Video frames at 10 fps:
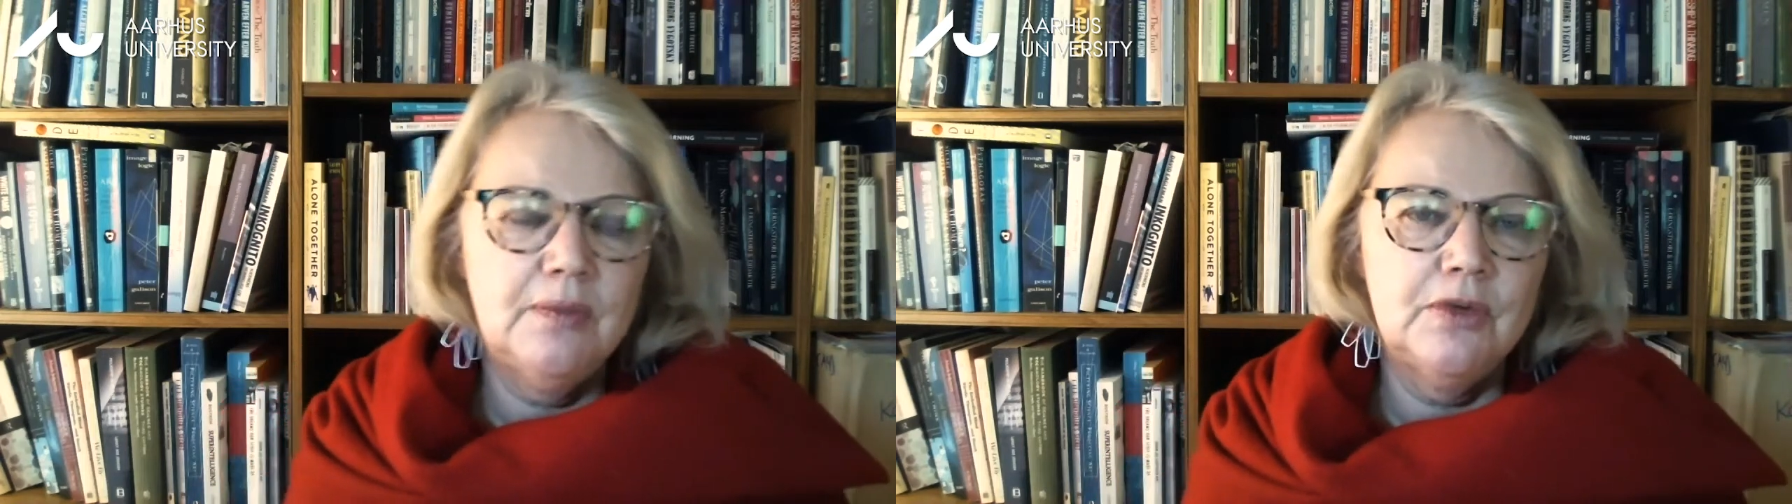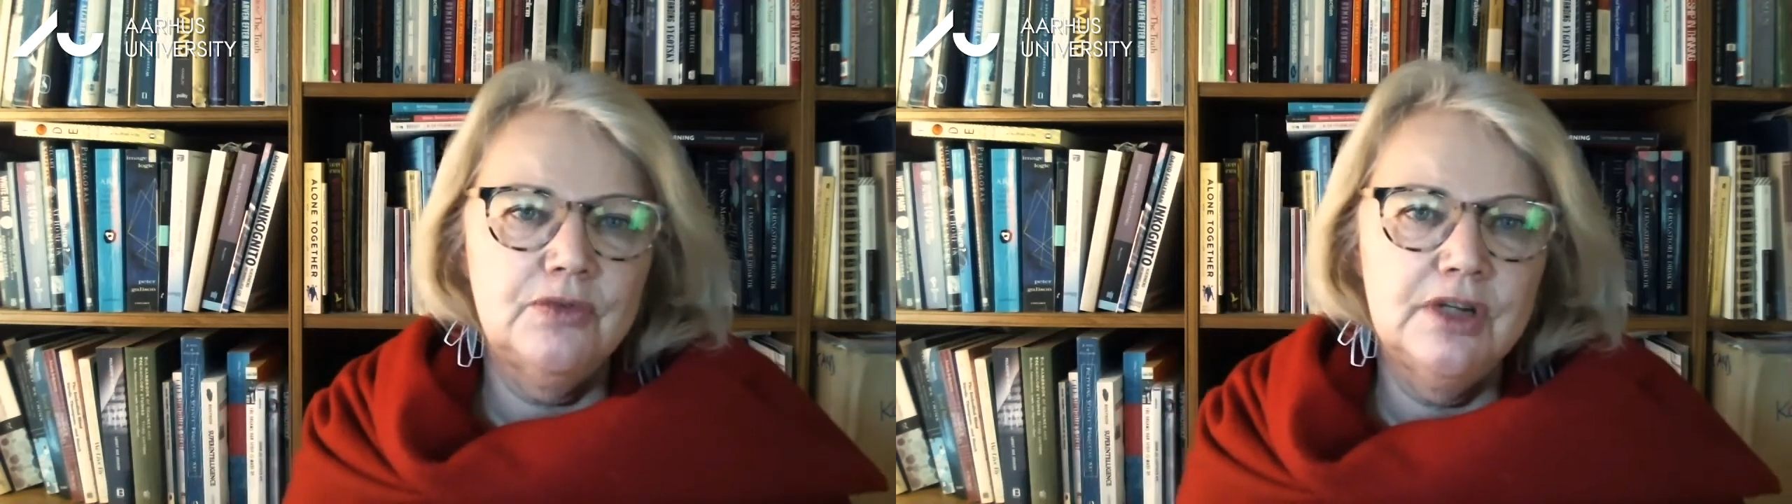
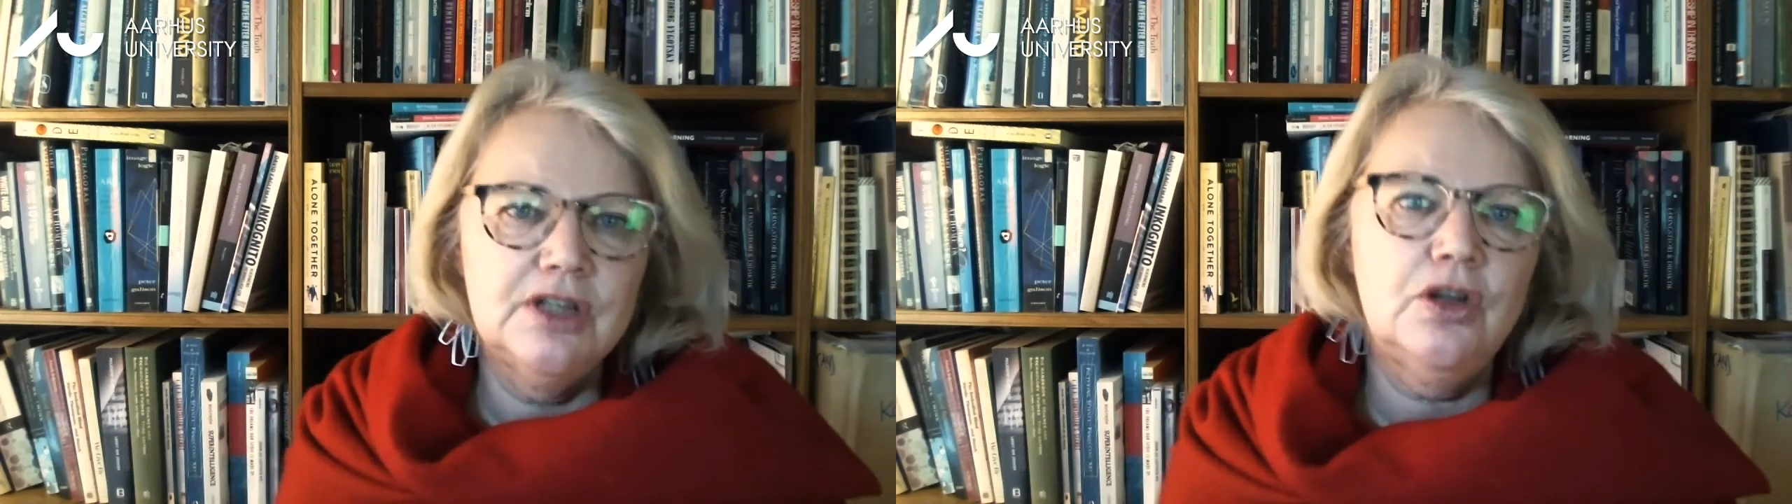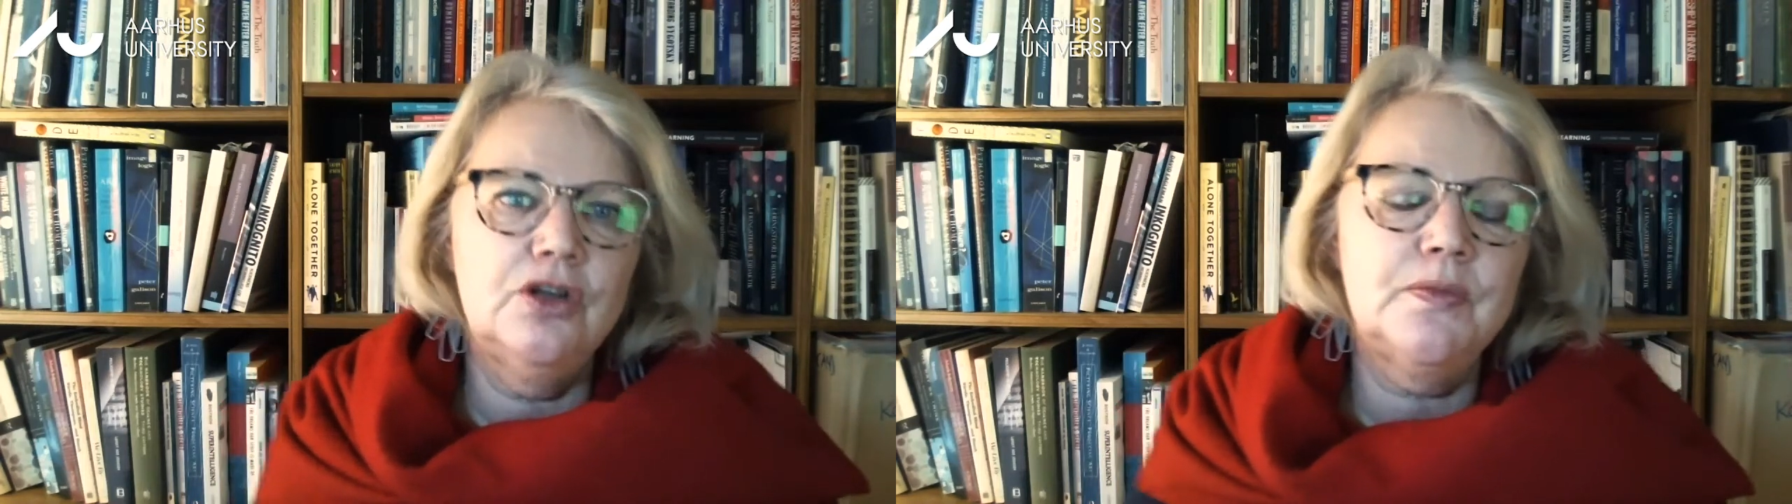a
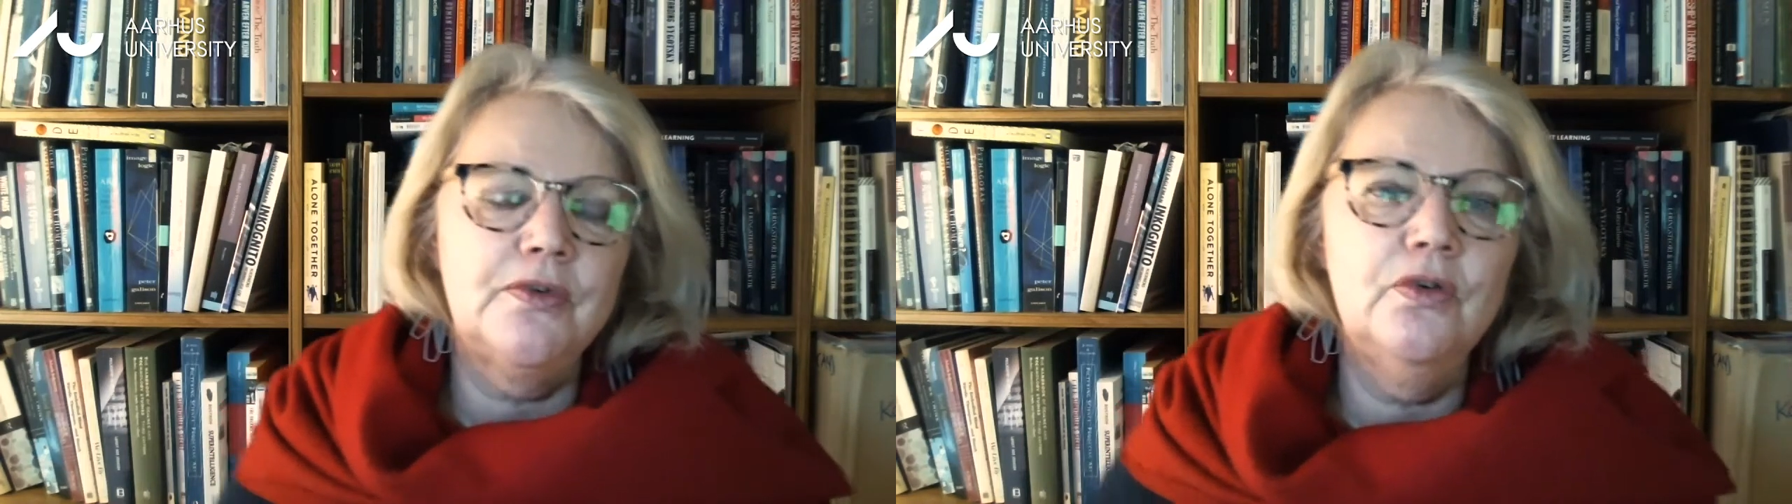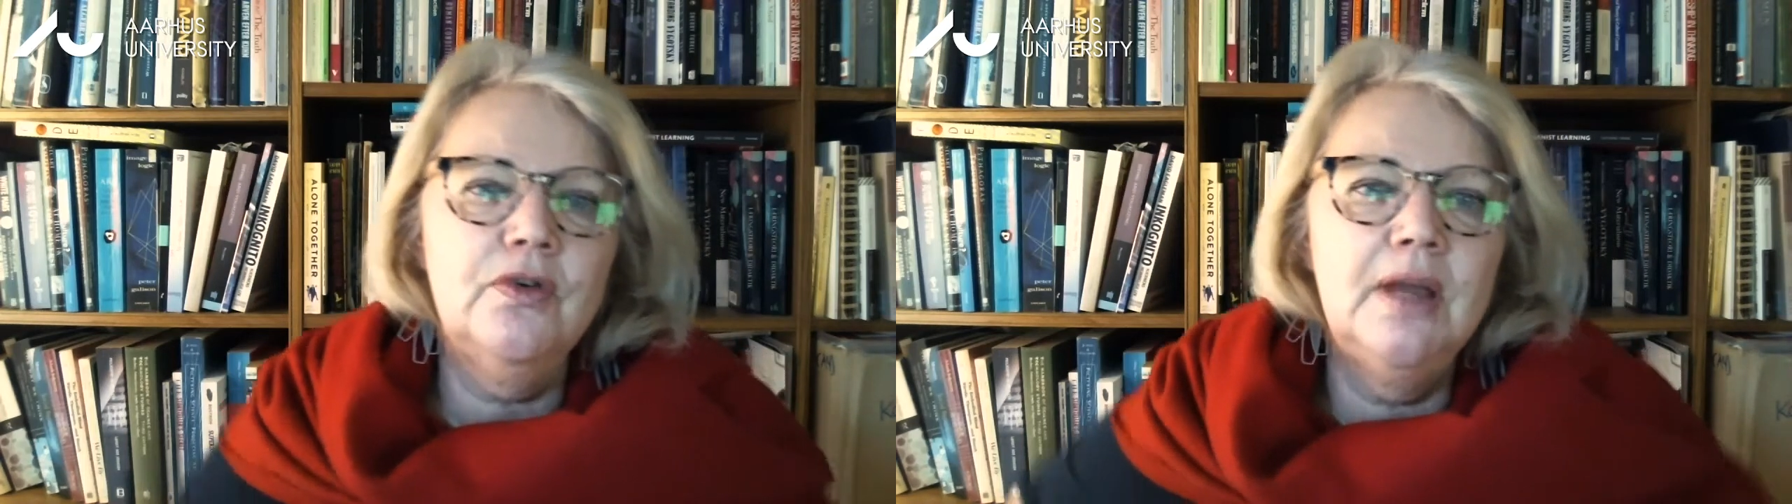research
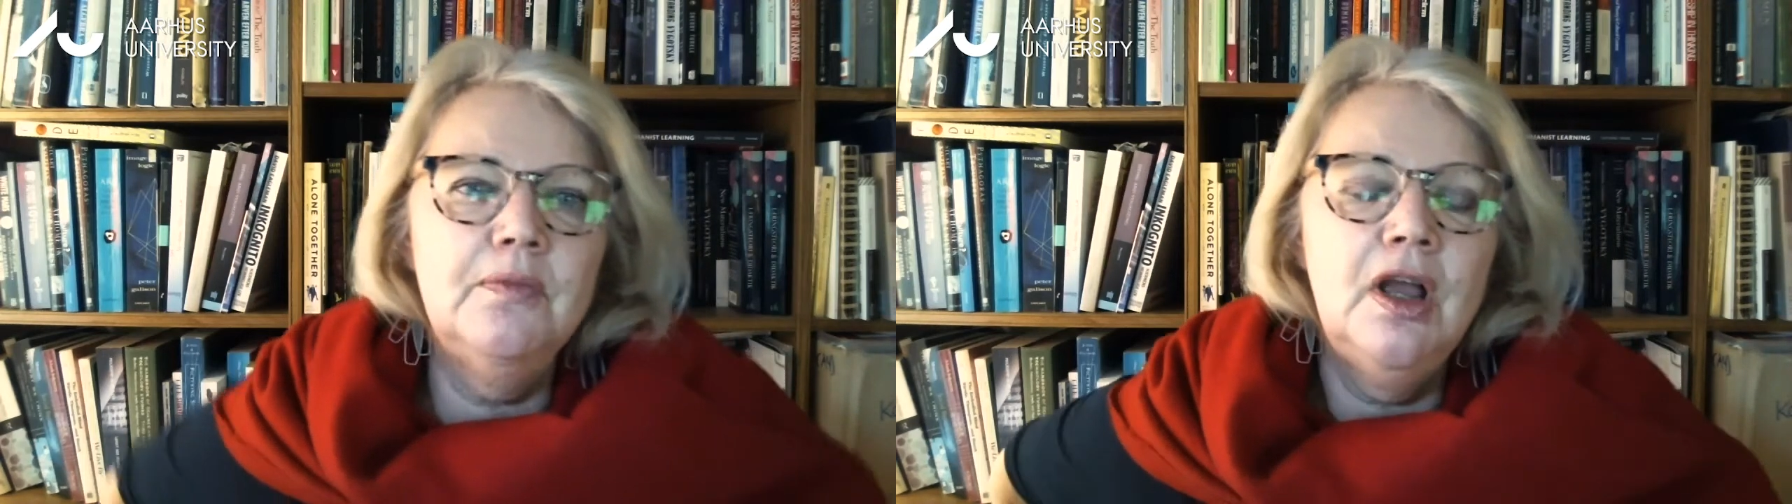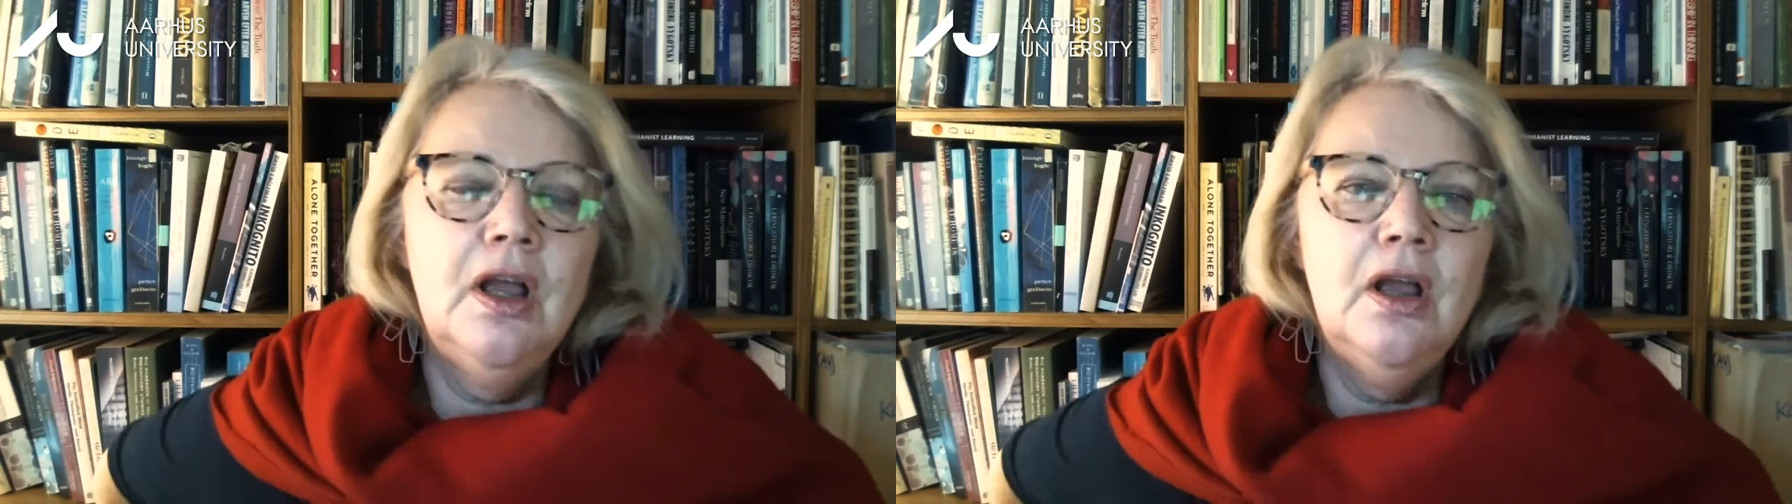program